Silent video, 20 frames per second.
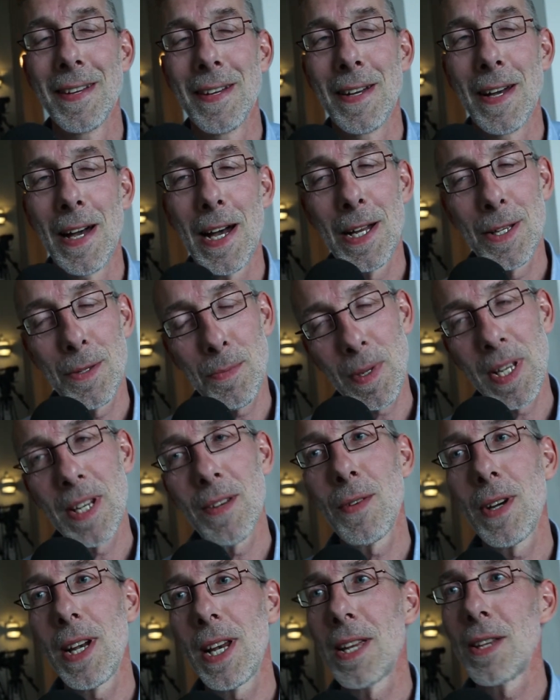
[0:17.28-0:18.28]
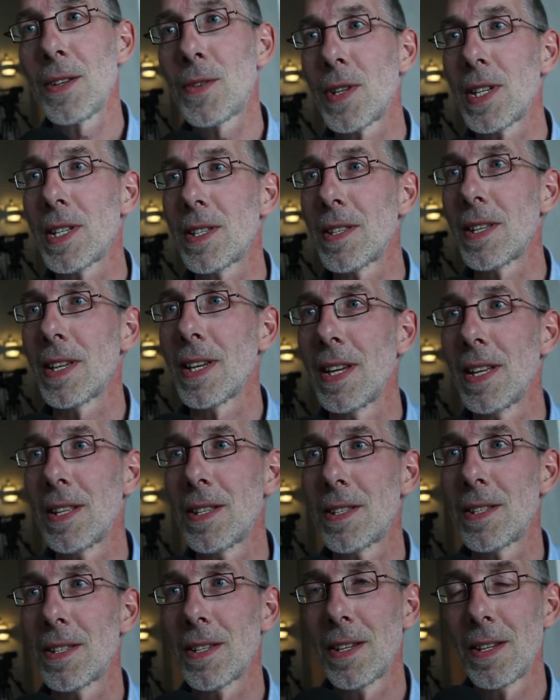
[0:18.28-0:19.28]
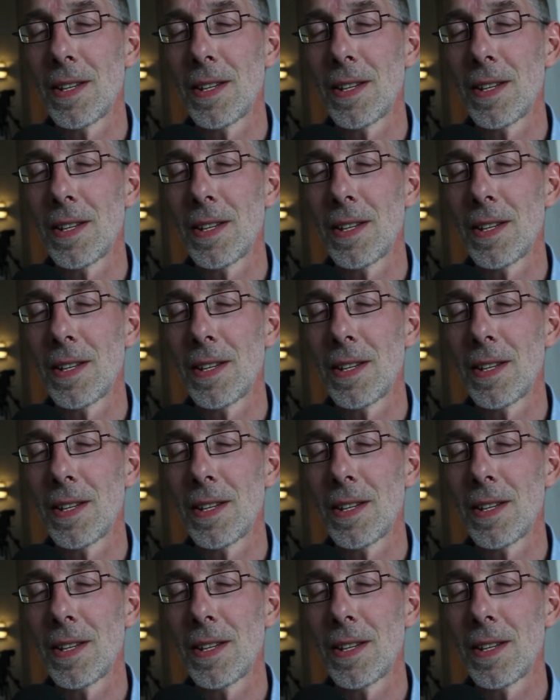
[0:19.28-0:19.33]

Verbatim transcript: Uh, it's been really interesting. It's uh,